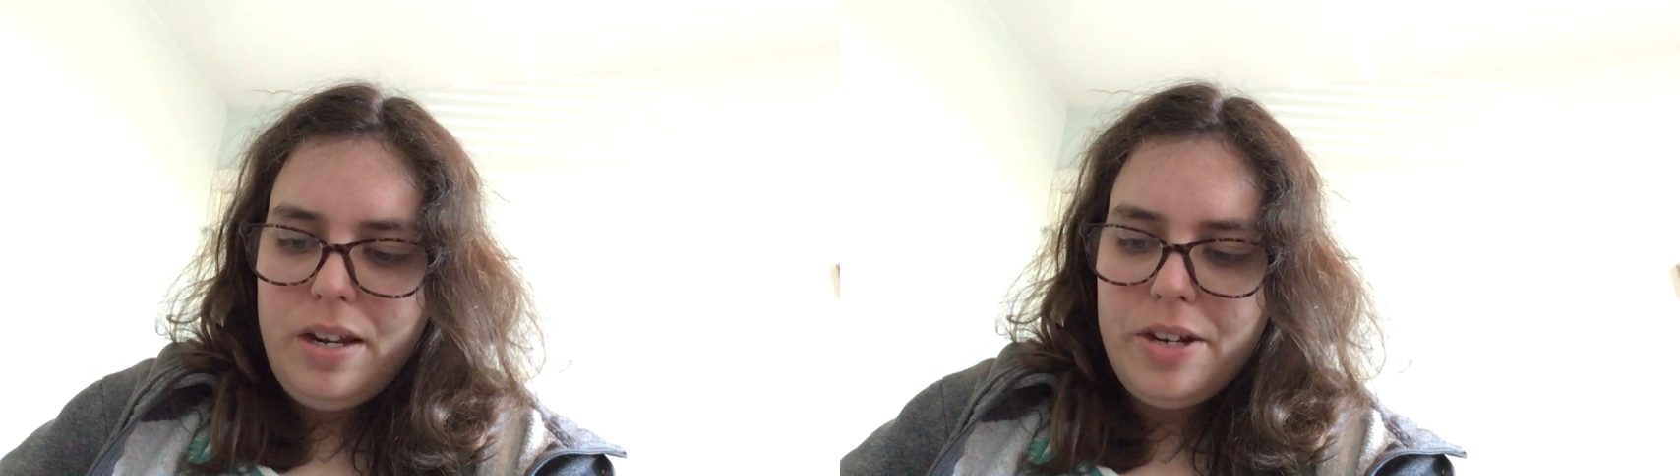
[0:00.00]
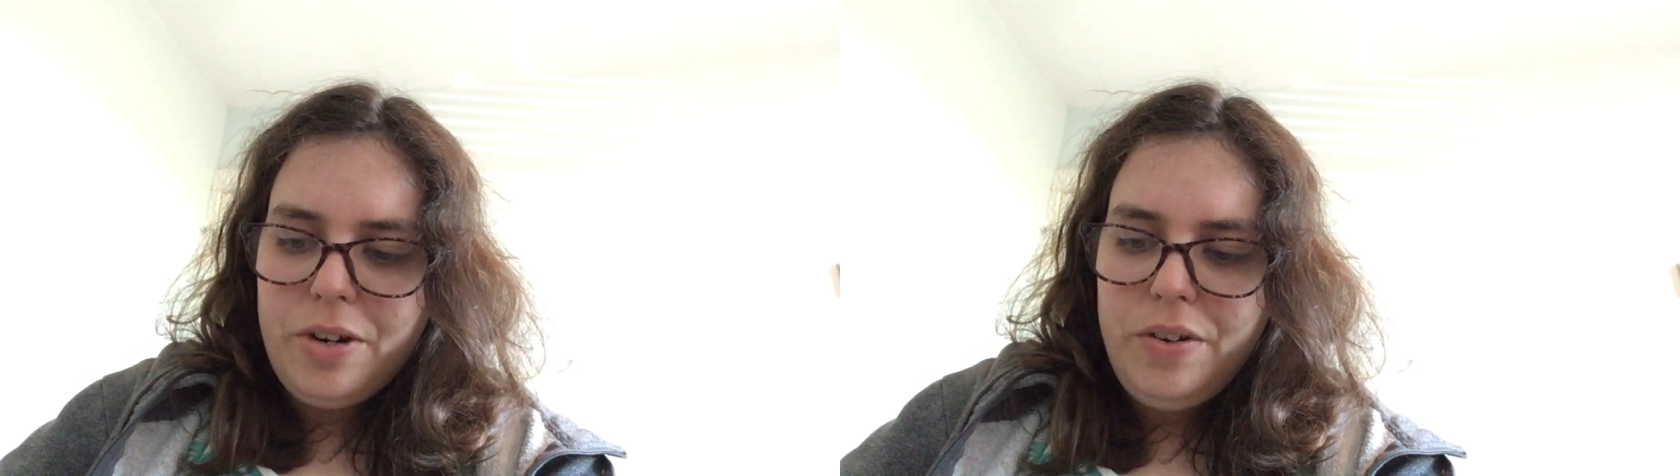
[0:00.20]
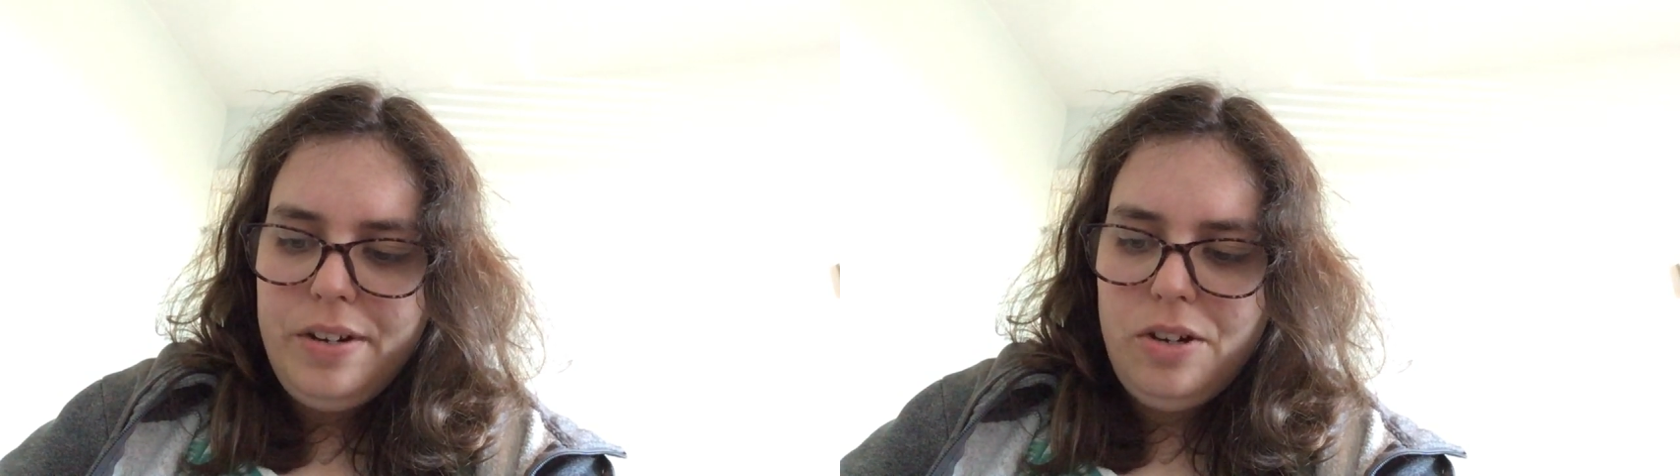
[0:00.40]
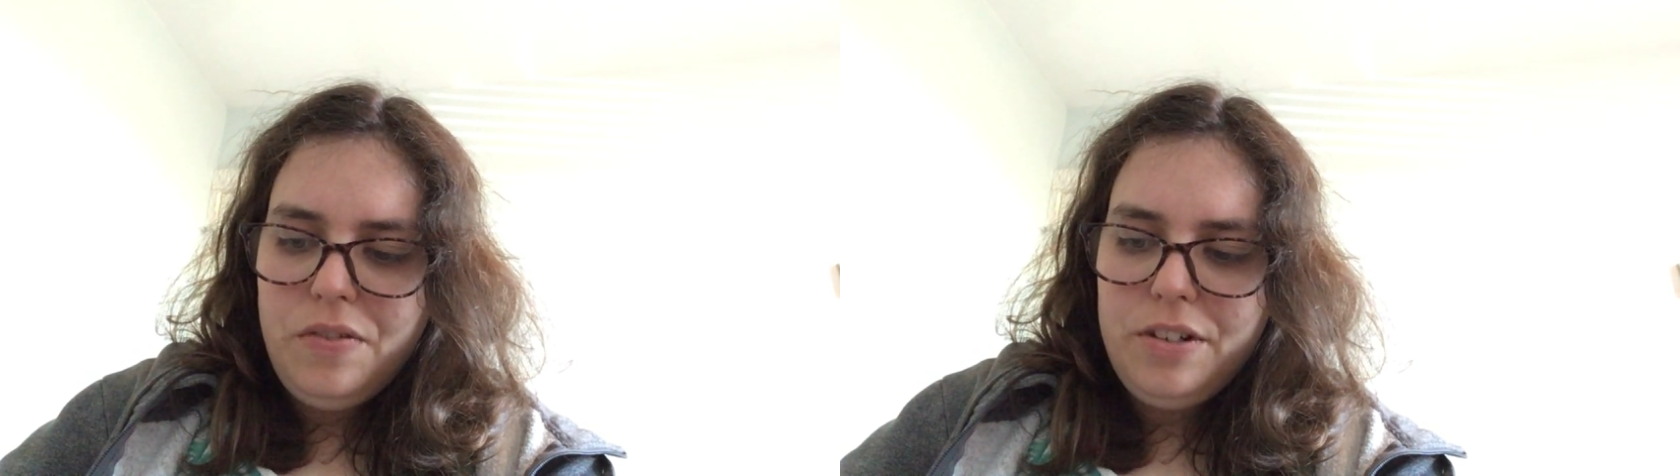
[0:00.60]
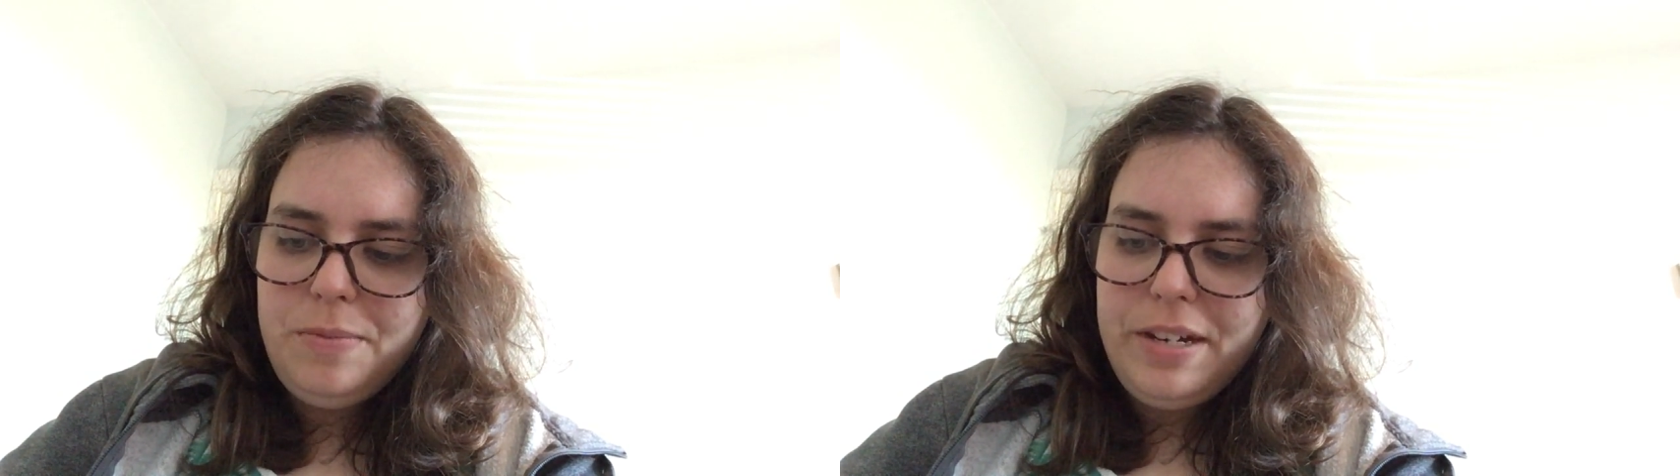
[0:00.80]
I hurried
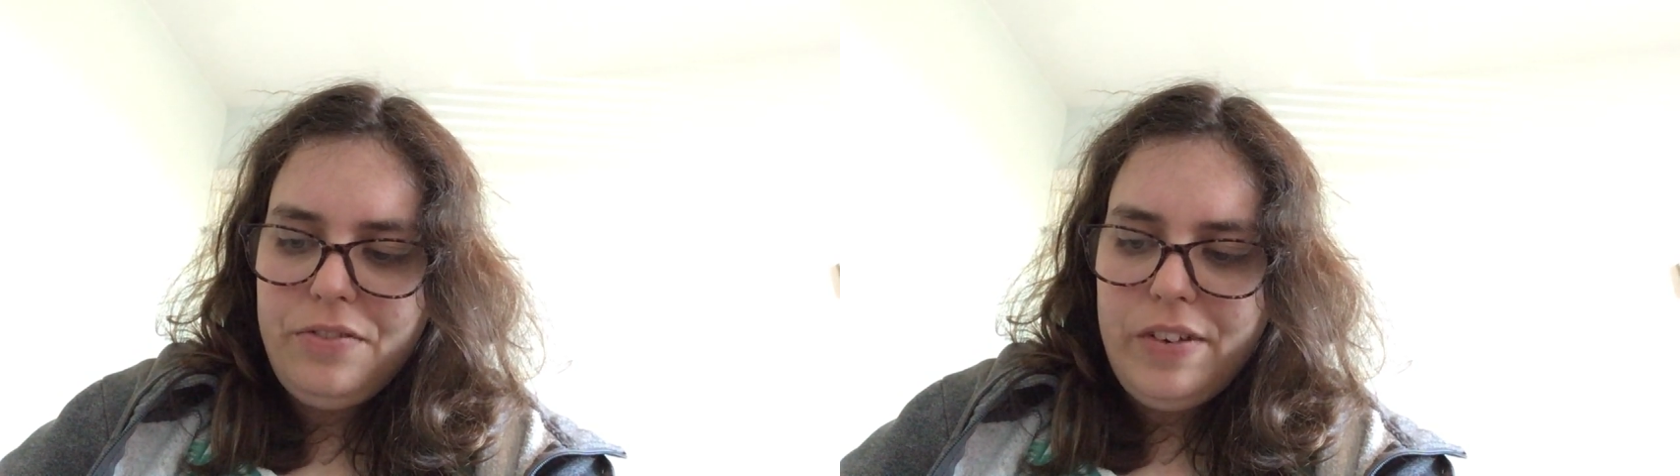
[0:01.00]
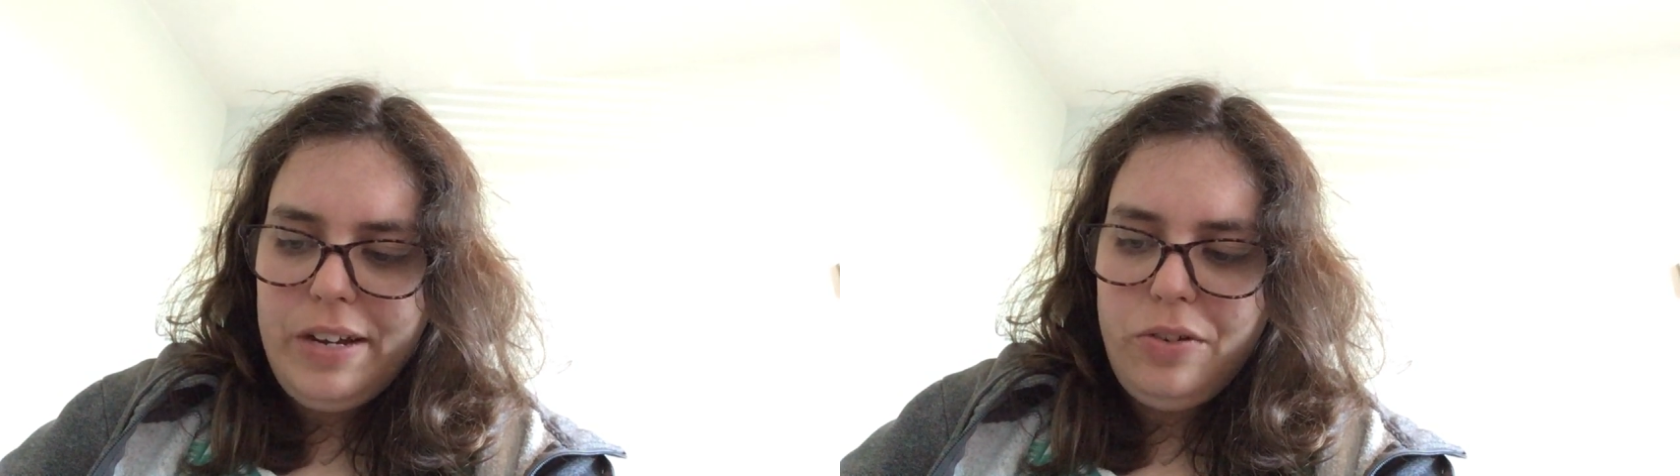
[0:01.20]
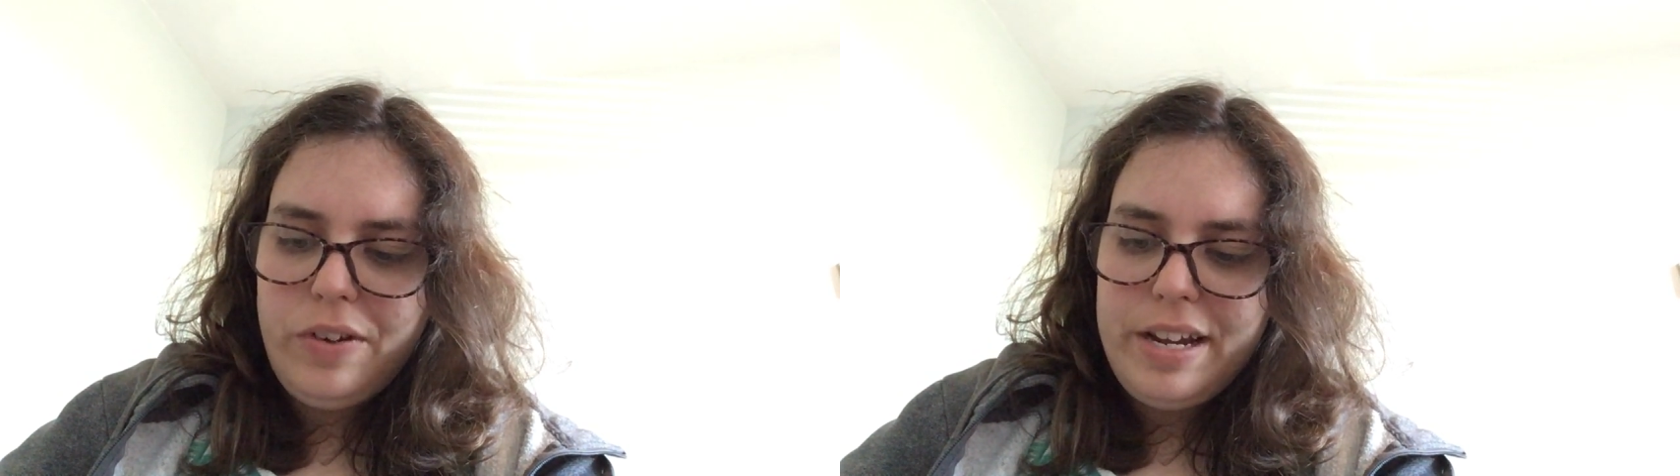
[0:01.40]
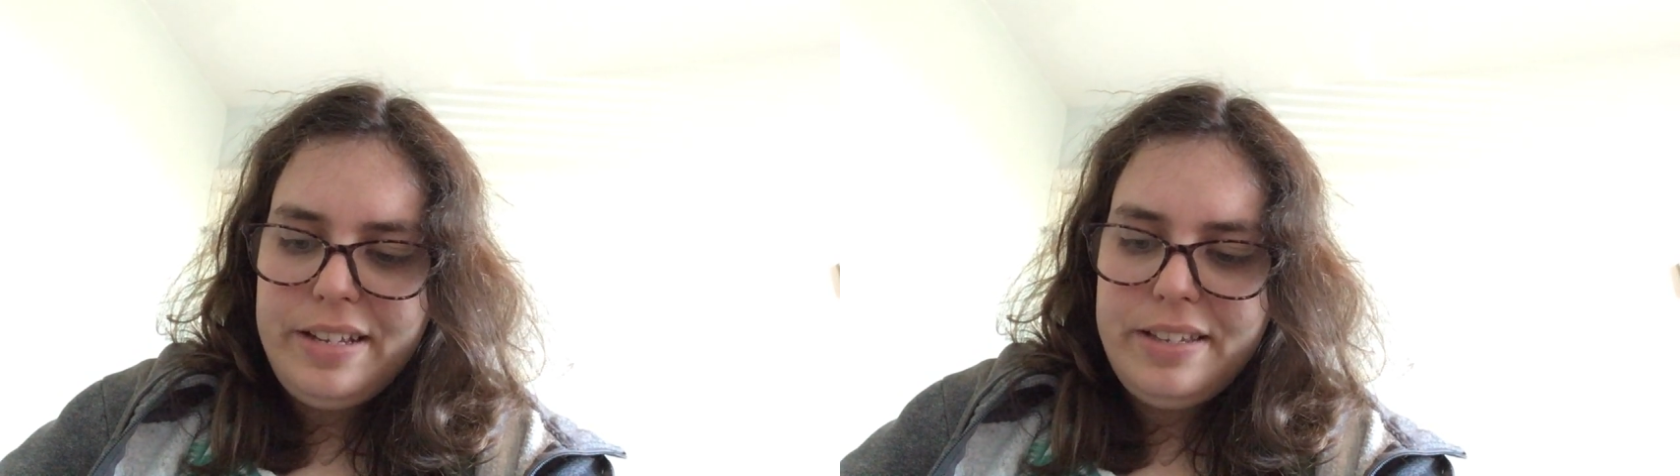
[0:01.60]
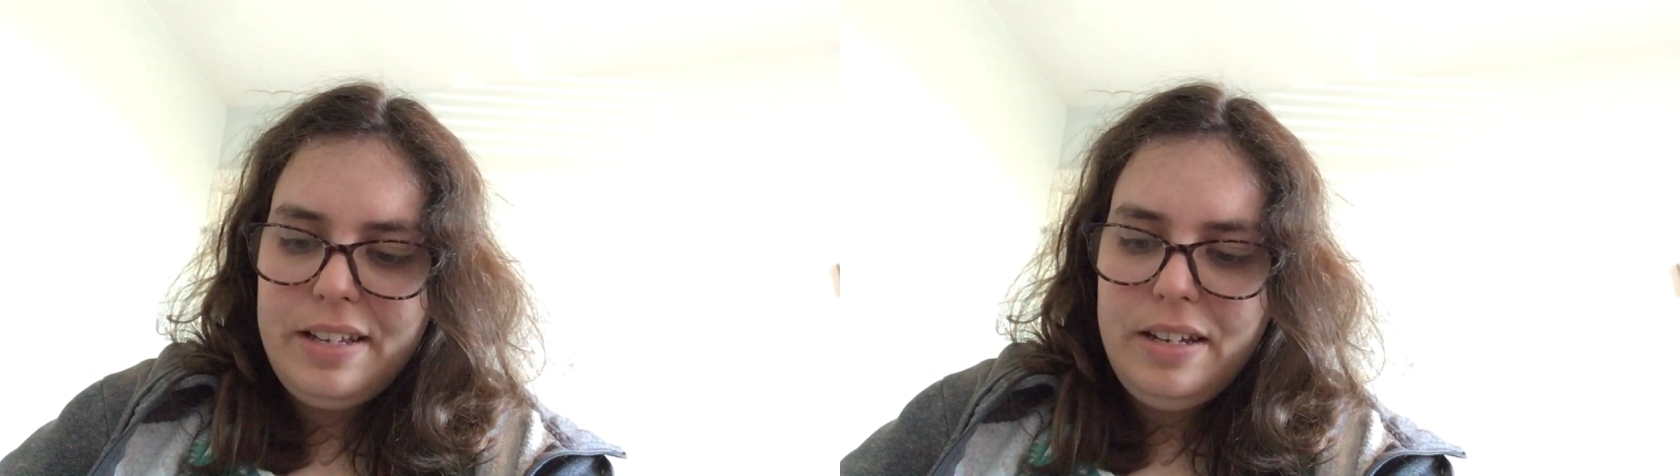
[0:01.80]
over to my friend
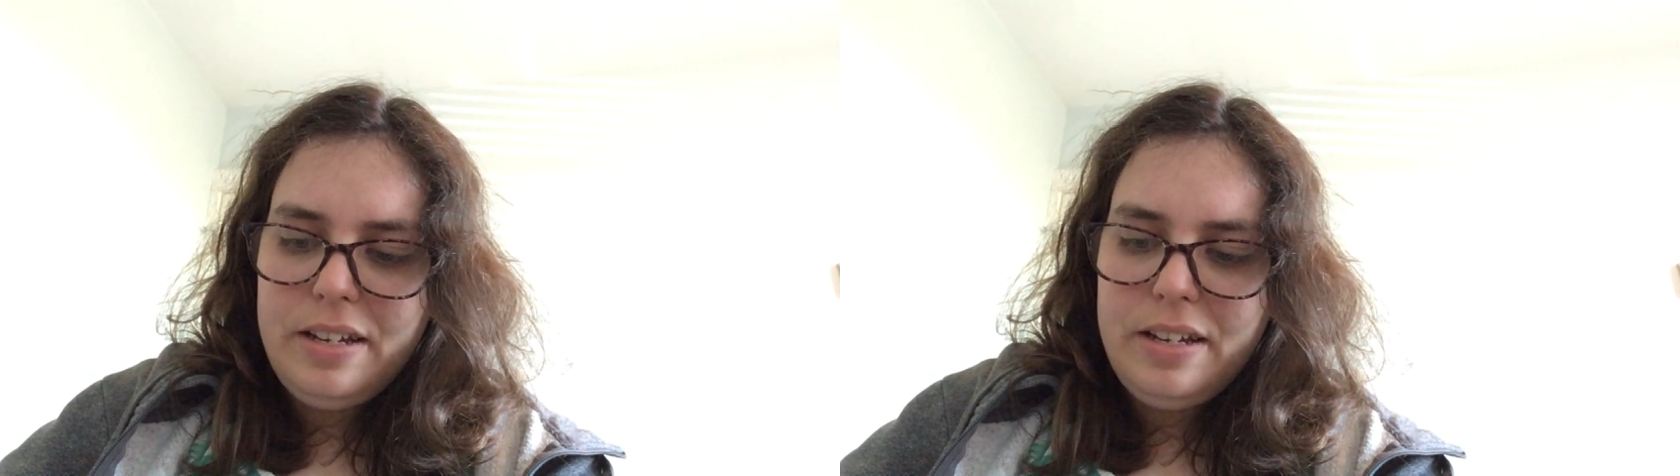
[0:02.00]
Grace,